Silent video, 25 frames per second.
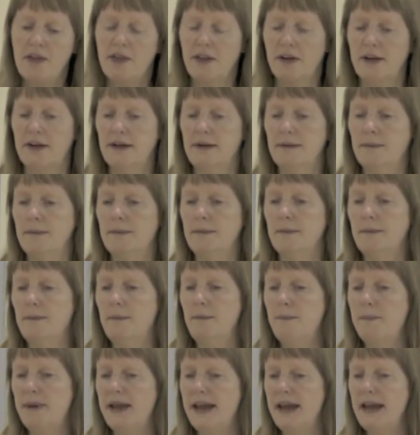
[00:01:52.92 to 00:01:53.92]
that
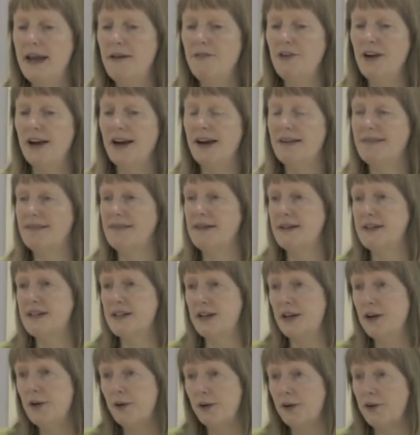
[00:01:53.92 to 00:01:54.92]
behaviour has
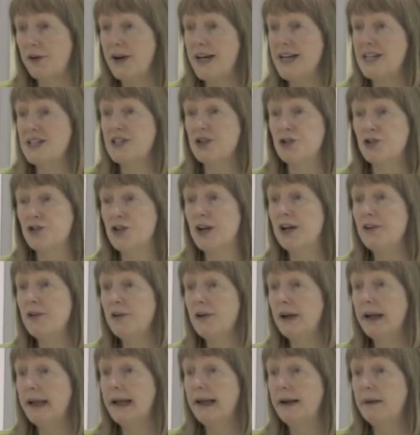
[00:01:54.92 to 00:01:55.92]
deteriorated
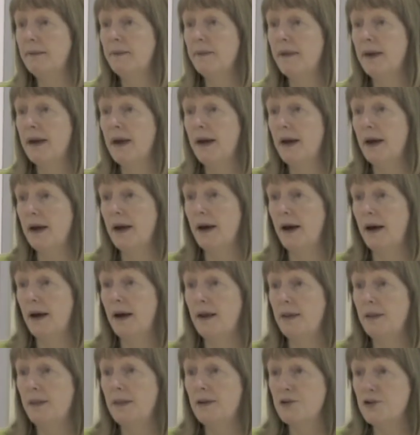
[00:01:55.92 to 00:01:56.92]
generally,
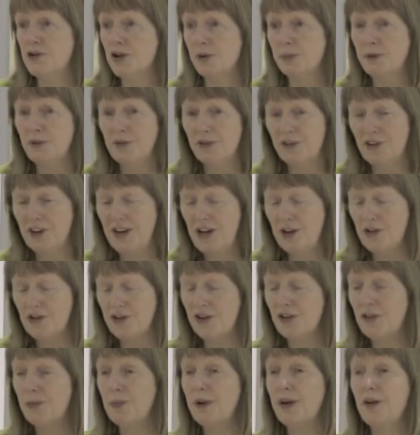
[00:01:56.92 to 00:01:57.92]
and the job of
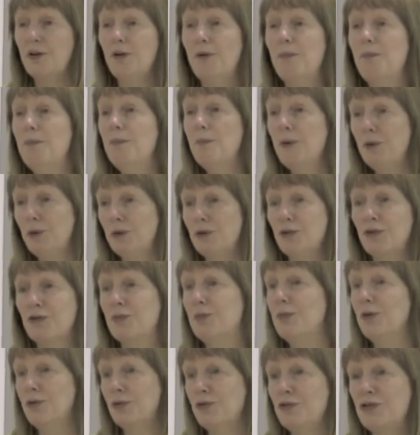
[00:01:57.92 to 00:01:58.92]
teaching has become much,
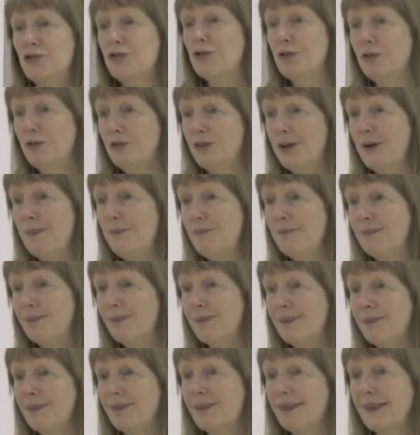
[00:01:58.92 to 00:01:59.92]
much tougher.
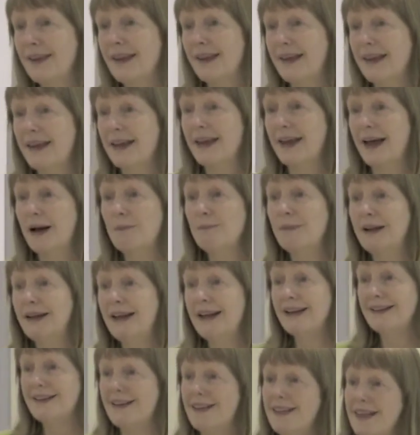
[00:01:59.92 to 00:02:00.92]
I'm
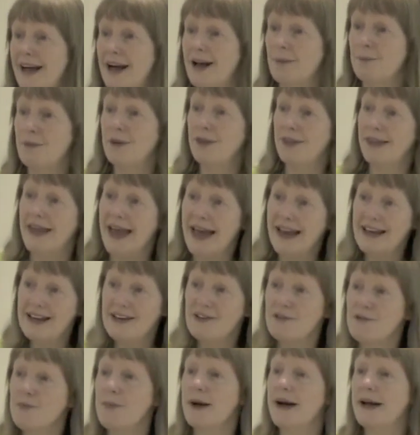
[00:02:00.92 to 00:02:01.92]
glad I'm at the
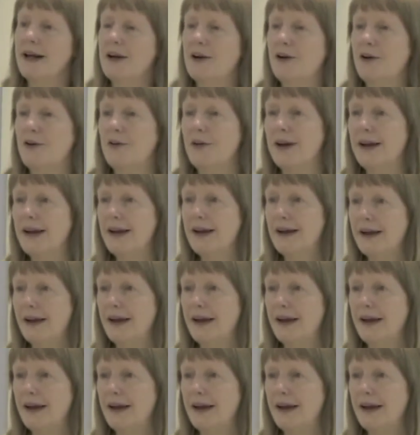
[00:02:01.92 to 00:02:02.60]
end of my career